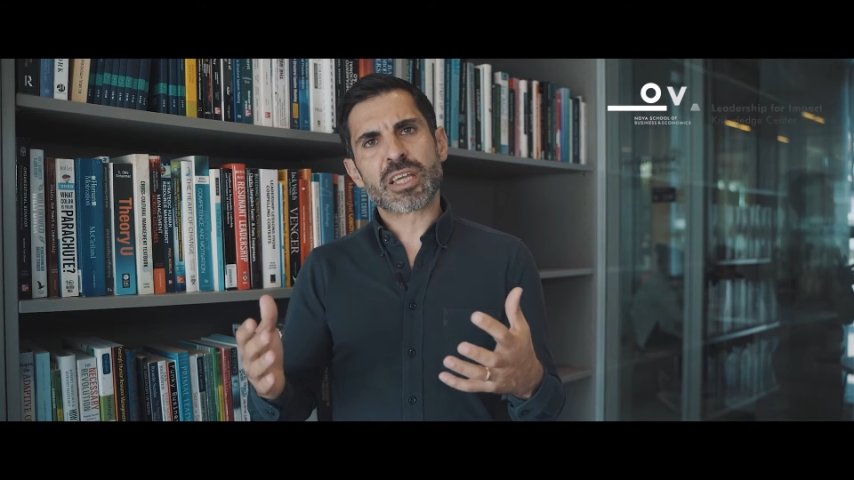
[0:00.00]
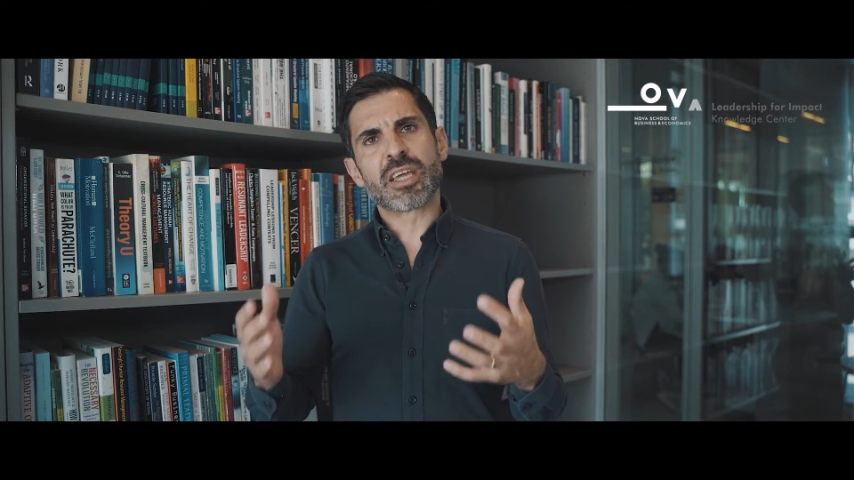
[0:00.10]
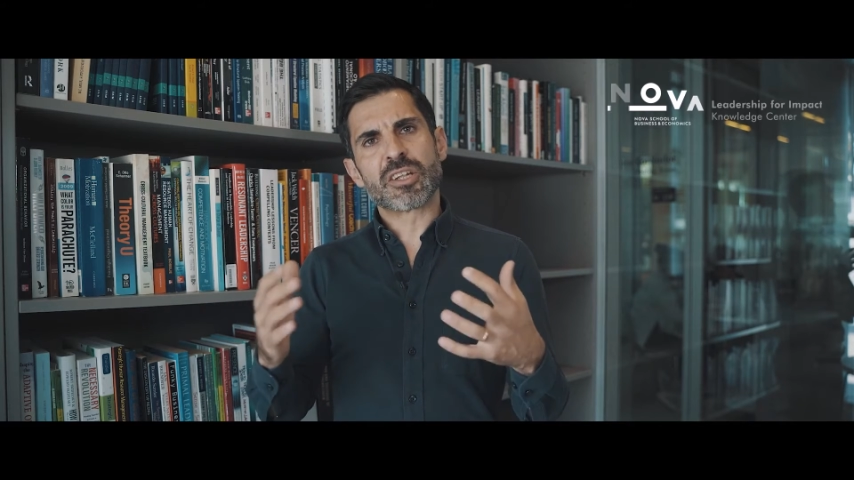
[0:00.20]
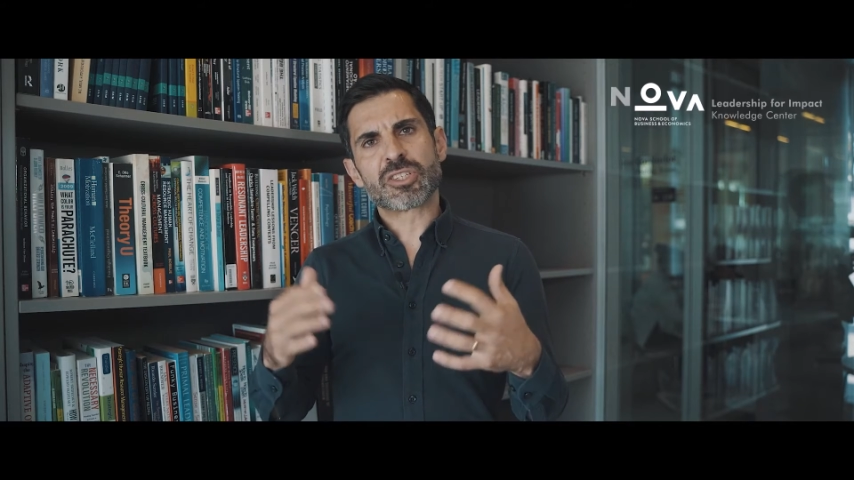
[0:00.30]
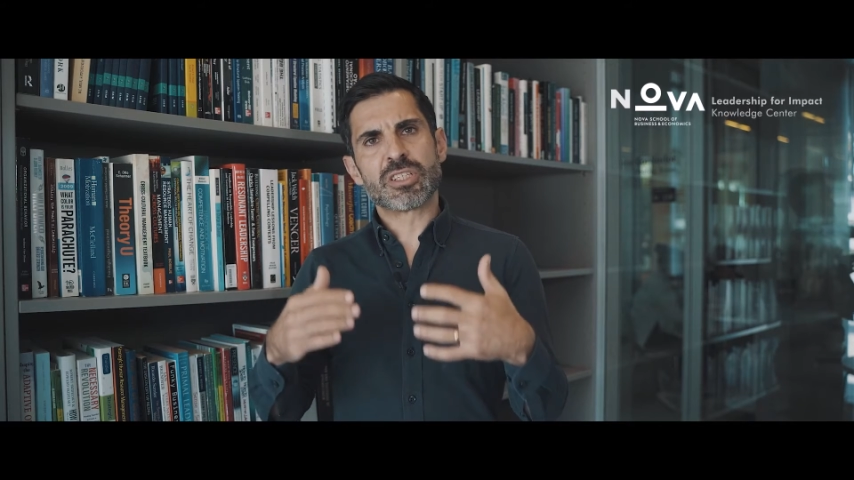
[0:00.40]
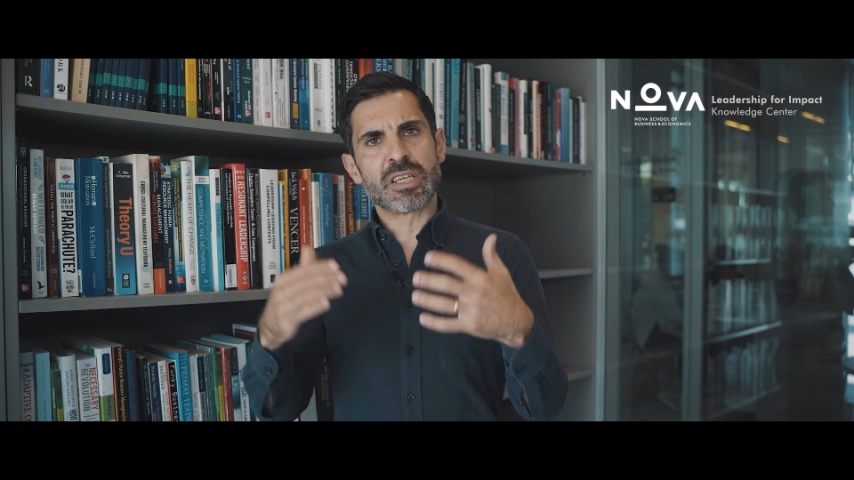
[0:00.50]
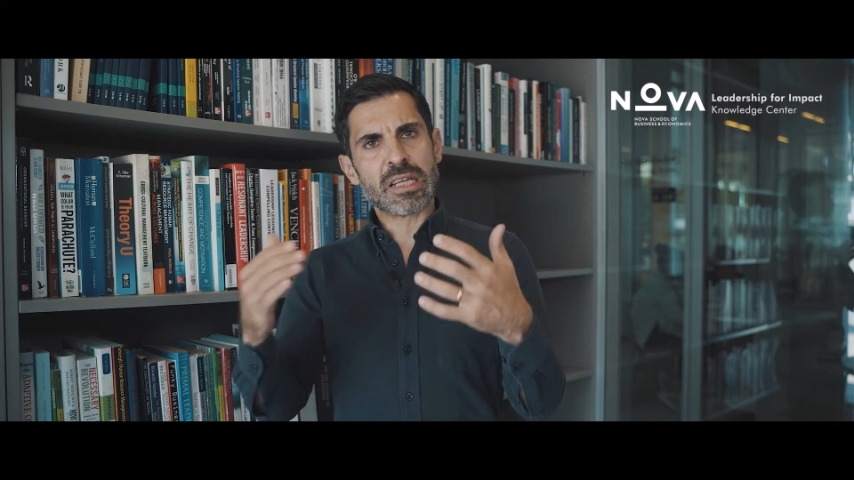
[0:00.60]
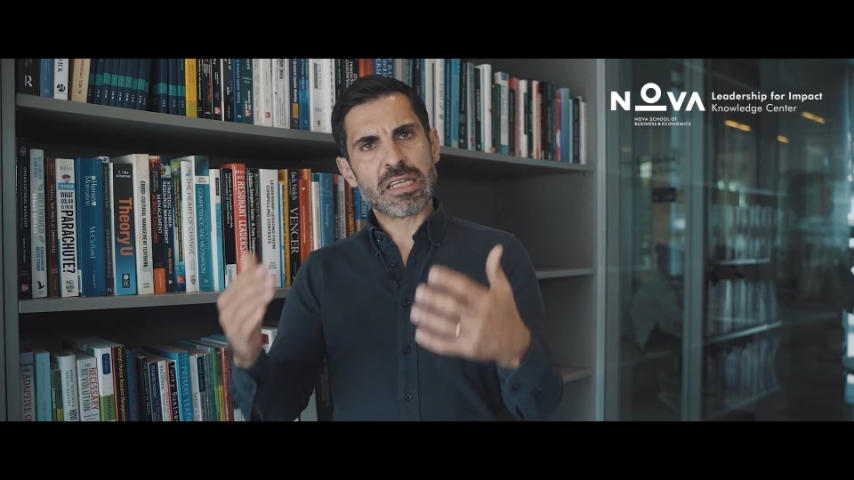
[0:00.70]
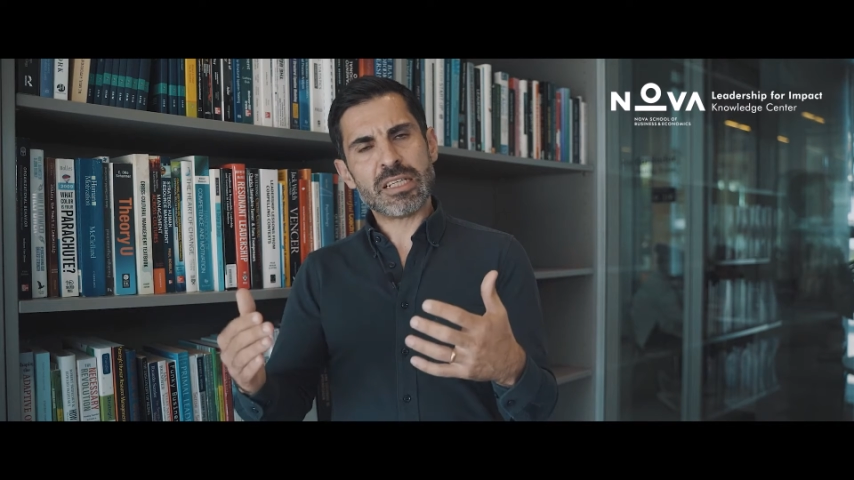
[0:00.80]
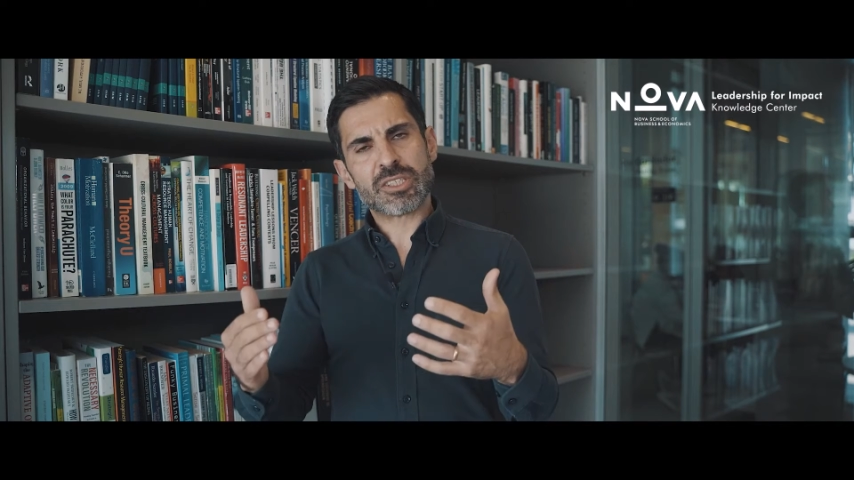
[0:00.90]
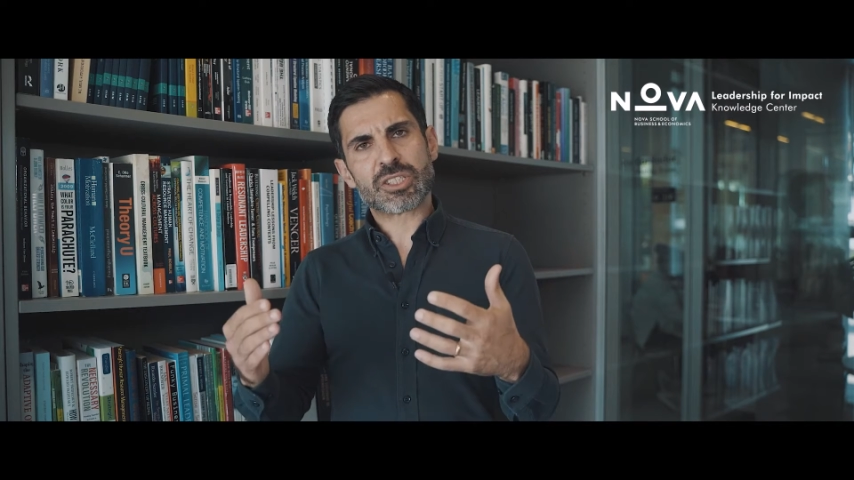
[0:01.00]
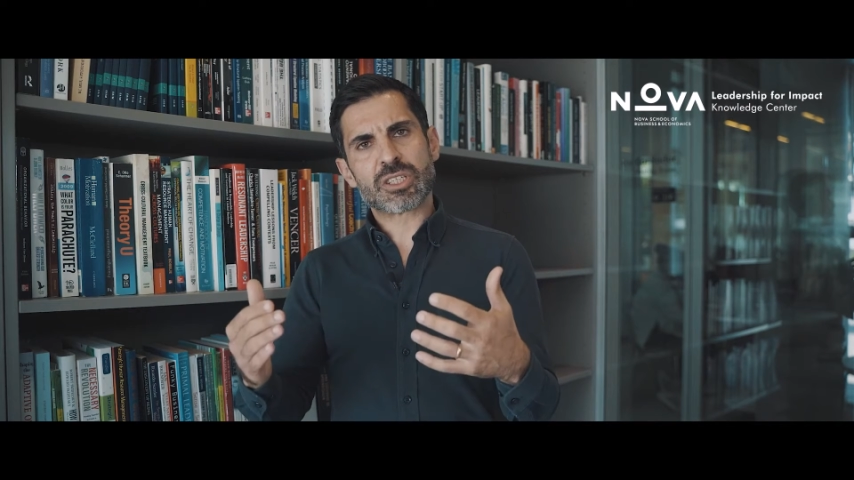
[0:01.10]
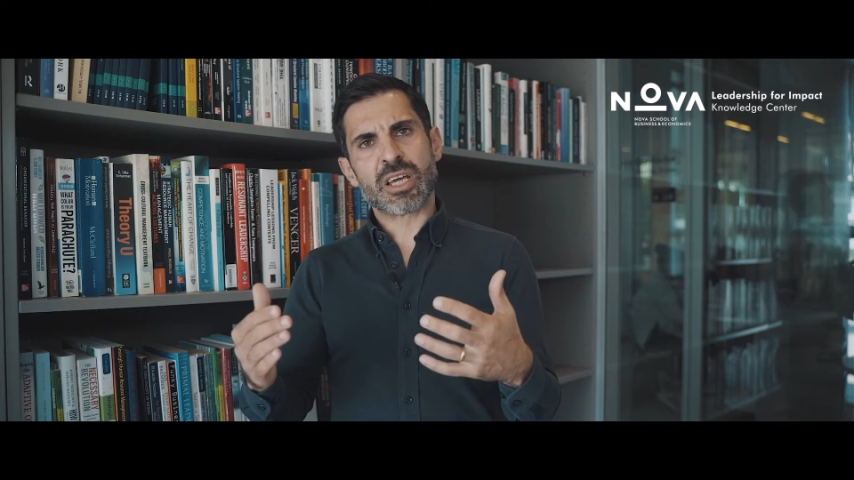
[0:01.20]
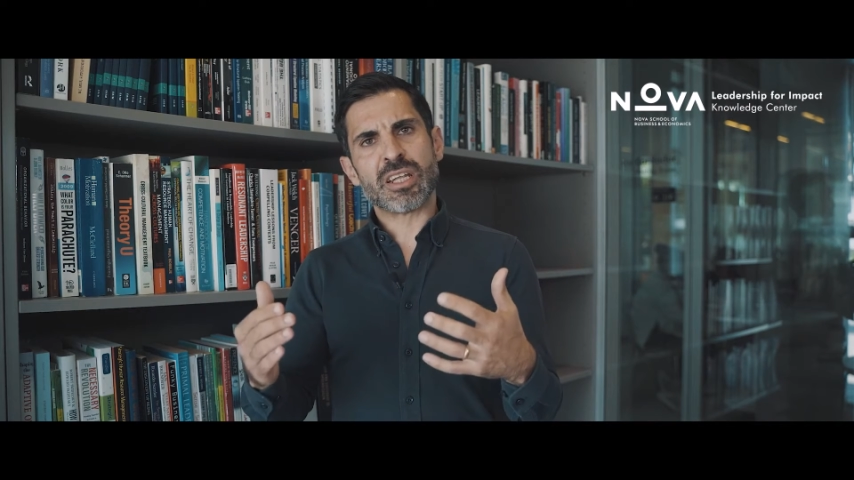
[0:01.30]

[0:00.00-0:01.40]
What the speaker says: against the elites